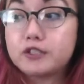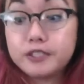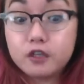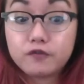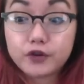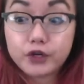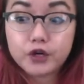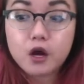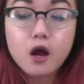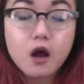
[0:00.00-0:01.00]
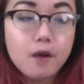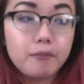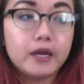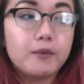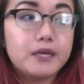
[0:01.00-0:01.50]
deal for your
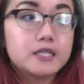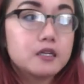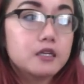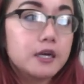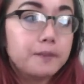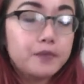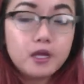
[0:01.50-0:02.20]
money basically.